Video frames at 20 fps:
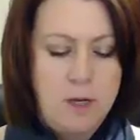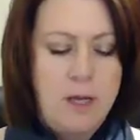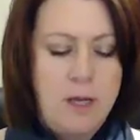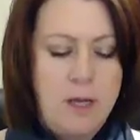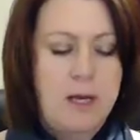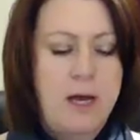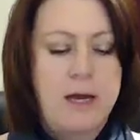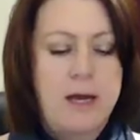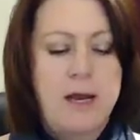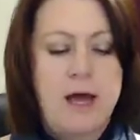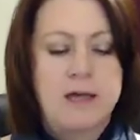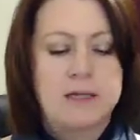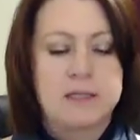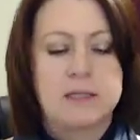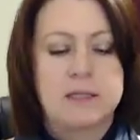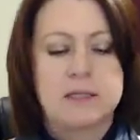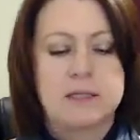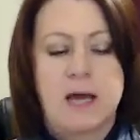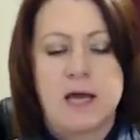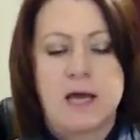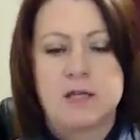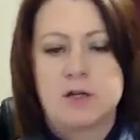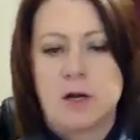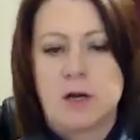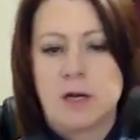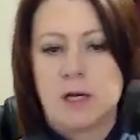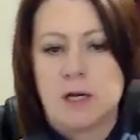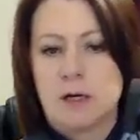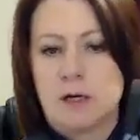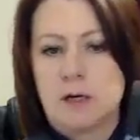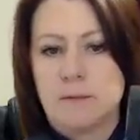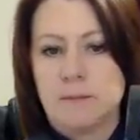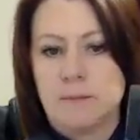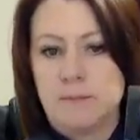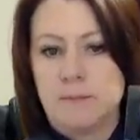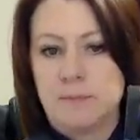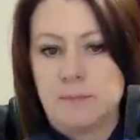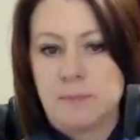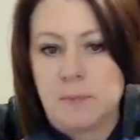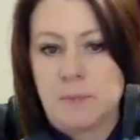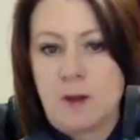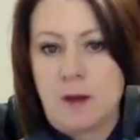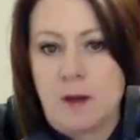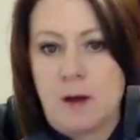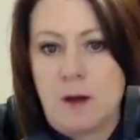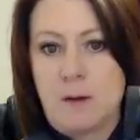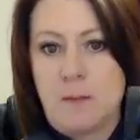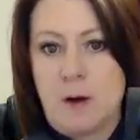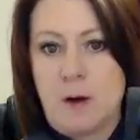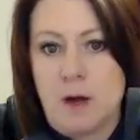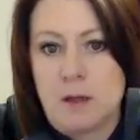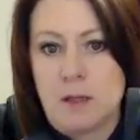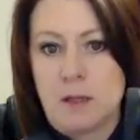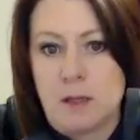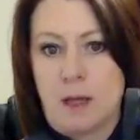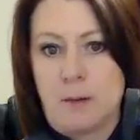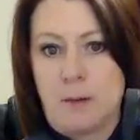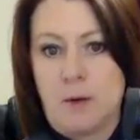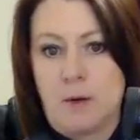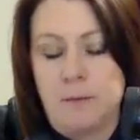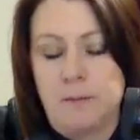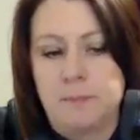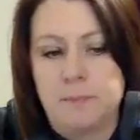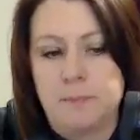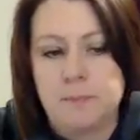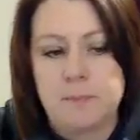It kind of has the size right here on the label.